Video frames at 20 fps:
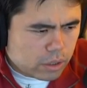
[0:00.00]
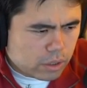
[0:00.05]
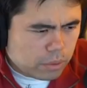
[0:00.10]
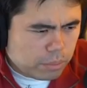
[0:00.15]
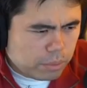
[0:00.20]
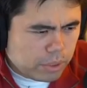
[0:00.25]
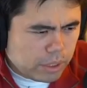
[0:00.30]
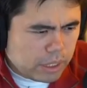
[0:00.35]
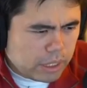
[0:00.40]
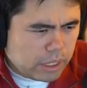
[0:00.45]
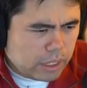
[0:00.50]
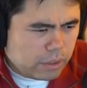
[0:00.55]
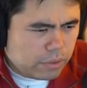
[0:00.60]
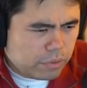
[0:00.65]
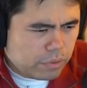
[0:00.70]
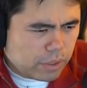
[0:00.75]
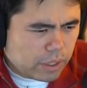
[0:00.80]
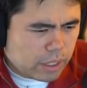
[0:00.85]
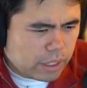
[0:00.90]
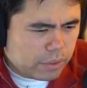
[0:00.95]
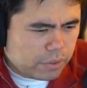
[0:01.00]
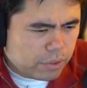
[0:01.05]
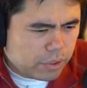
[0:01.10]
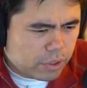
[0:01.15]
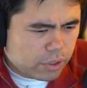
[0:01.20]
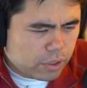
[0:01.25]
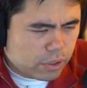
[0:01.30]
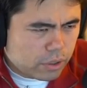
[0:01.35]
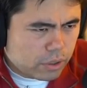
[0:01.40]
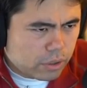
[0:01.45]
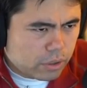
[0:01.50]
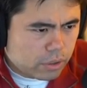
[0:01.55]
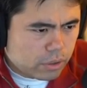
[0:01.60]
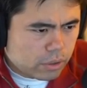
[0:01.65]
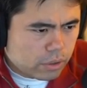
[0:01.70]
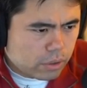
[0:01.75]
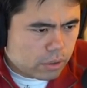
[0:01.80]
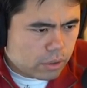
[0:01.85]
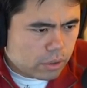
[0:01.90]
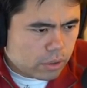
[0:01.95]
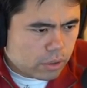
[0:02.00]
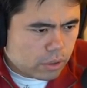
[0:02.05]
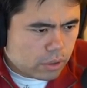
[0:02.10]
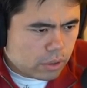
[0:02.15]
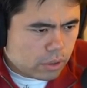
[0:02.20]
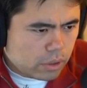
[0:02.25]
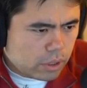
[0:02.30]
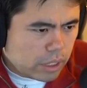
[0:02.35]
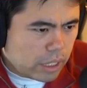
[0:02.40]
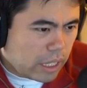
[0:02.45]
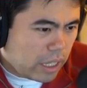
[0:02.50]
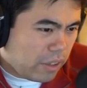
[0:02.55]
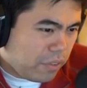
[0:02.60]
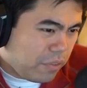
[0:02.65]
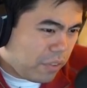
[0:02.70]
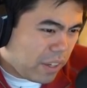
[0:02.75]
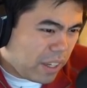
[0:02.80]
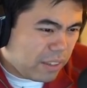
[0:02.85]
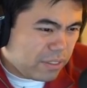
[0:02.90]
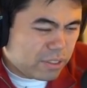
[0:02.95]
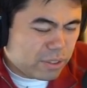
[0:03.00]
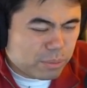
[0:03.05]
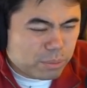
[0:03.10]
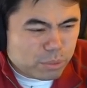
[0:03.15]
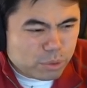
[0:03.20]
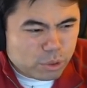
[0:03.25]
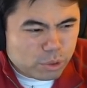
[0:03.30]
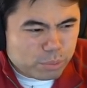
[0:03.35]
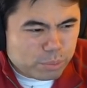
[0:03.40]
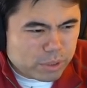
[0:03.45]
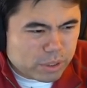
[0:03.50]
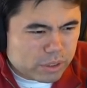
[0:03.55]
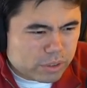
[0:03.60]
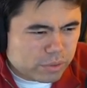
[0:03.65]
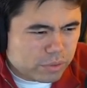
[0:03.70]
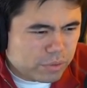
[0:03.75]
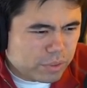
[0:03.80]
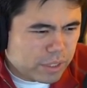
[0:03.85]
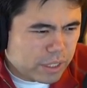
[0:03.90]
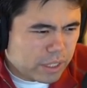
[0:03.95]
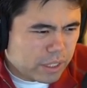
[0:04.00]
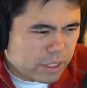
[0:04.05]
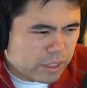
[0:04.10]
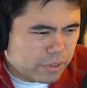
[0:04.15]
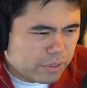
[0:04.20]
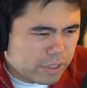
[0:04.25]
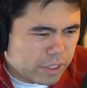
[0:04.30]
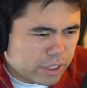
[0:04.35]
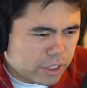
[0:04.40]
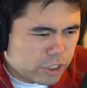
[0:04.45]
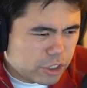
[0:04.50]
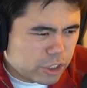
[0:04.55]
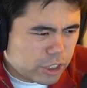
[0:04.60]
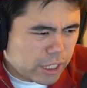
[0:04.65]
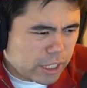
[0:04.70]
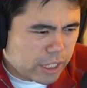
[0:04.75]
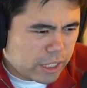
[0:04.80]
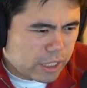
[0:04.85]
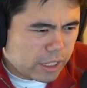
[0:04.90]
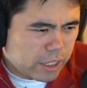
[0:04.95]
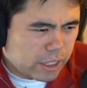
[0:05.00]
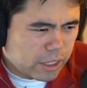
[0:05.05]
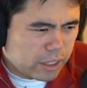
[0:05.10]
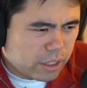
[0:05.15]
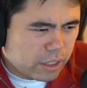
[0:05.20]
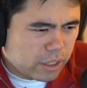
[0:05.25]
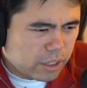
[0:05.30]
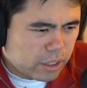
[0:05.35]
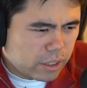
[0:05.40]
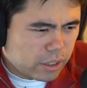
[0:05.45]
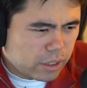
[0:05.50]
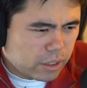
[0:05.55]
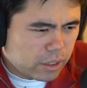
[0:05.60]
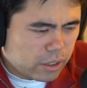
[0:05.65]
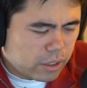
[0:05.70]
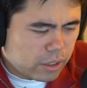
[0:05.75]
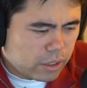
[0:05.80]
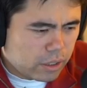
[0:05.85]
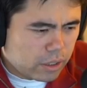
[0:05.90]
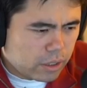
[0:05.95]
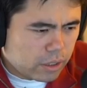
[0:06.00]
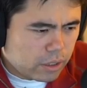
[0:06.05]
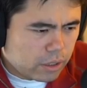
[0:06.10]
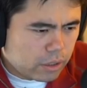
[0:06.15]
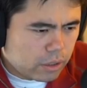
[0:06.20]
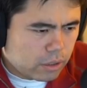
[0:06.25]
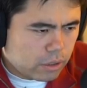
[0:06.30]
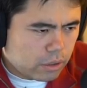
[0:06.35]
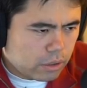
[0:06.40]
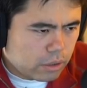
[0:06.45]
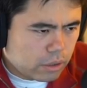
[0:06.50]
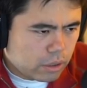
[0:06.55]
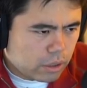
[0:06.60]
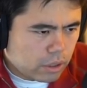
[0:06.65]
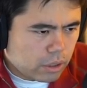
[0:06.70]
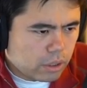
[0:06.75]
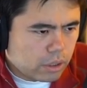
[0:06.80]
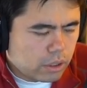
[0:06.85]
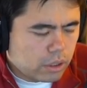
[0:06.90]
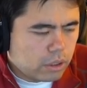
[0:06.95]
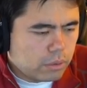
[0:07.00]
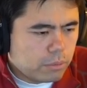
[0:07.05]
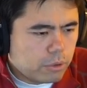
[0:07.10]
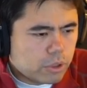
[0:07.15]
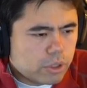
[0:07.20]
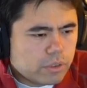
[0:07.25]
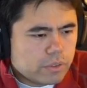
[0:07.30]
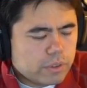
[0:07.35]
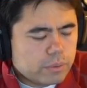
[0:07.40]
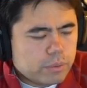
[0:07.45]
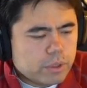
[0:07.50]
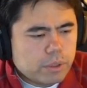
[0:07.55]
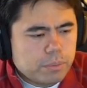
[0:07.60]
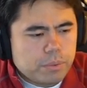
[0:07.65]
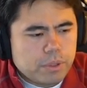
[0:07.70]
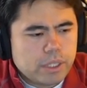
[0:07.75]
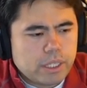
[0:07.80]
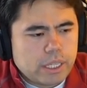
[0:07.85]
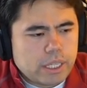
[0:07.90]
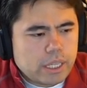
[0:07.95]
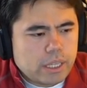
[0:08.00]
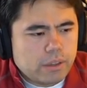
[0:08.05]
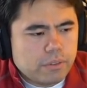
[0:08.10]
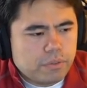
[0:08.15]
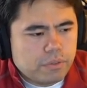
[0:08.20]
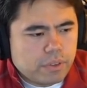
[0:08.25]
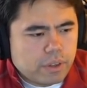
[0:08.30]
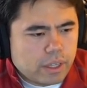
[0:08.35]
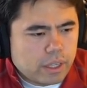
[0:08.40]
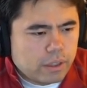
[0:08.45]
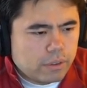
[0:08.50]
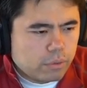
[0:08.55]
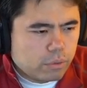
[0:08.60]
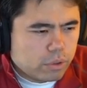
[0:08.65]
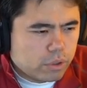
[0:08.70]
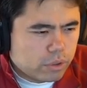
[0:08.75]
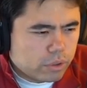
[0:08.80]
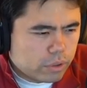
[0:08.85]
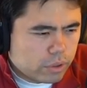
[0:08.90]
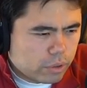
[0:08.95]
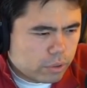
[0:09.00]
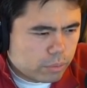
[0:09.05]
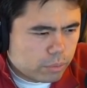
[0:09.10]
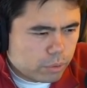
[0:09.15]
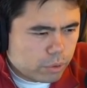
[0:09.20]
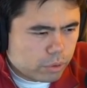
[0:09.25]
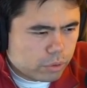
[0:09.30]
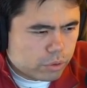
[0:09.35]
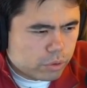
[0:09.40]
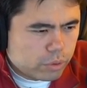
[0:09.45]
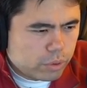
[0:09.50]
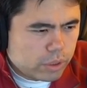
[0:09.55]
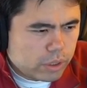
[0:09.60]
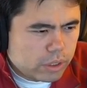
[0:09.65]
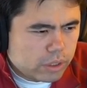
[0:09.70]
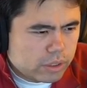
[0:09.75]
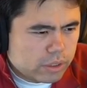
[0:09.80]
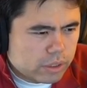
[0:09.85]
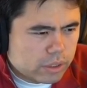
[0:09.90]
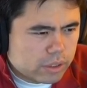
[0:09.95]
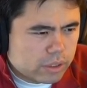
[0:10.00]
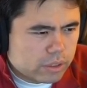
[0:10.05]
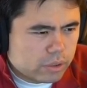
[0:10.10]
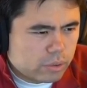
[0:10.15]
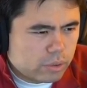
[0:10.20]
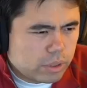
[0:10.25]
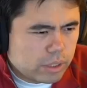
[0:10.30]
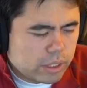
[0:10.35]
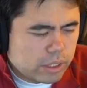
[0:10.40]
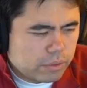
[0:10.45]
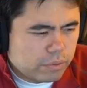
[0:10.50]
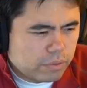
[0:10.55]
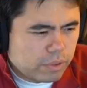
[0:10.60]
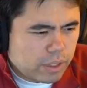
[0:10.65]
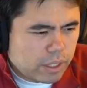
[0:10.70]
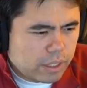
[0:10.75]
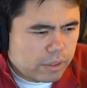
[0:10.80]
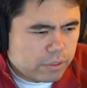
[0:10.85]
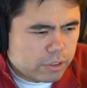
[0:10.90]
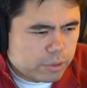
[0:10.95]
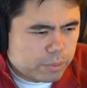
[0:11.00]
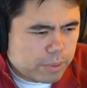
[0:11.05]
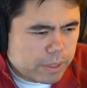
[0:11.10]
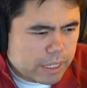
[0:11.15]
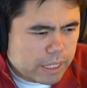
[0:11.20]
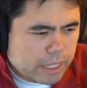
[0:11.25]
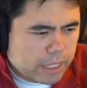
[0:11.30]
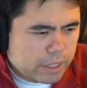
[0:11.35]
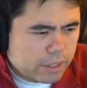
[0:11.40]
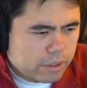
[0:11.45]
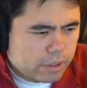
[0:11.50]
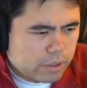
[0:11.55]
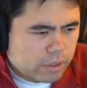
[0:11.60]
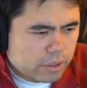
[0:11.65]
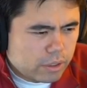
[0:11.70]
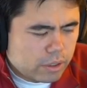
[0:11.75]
can play e5 here. a5's a move, but it's very, very shaky. Um, okay, if I'm not playing a5, what are the other moves? Queen d6, queen a5 is bad.